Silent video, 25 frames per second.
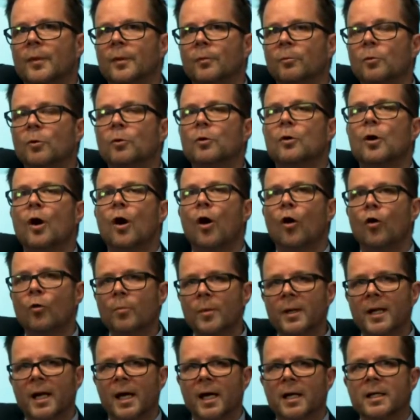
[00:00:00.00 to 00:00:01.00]
will
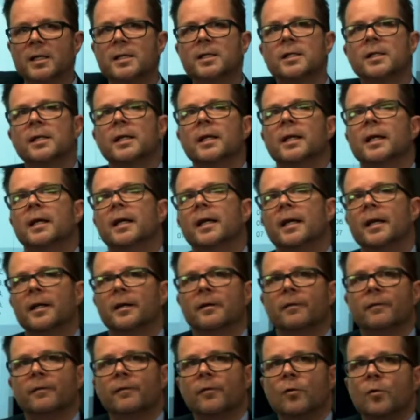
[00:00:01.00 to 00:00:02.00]
culminate in
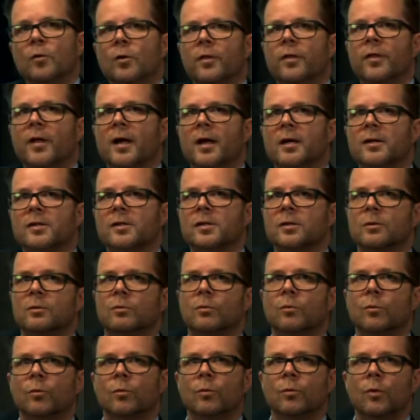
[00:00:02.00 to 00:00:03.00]
a
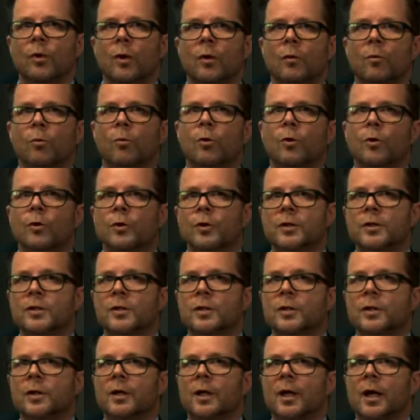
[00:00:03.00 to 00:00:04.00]
4,000 word
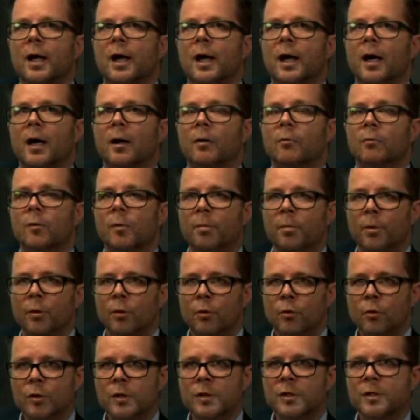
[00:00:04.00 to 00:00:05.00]

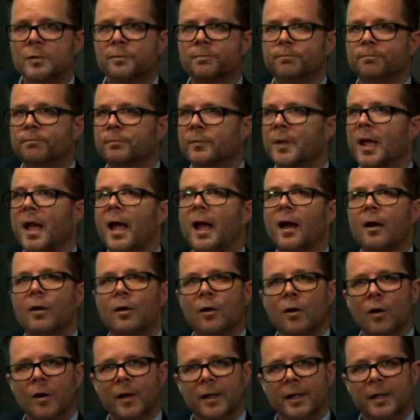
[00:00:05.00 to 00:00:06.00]
report
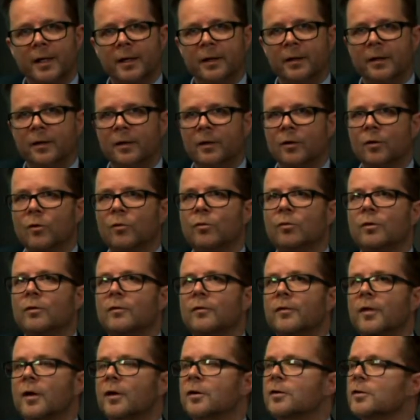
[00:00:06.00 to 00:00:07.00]
outlining all
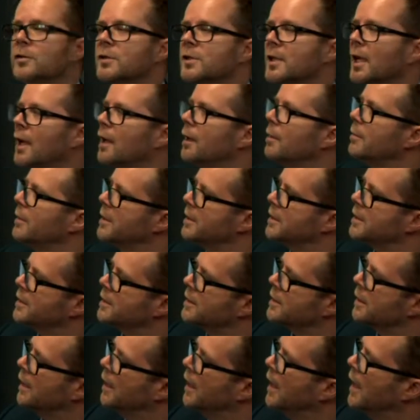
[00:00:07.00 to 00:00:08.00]
of those
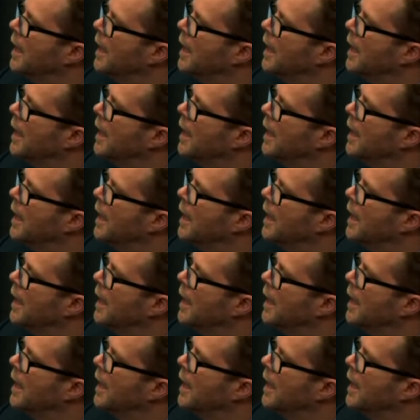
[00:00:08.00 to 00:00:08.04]
elements,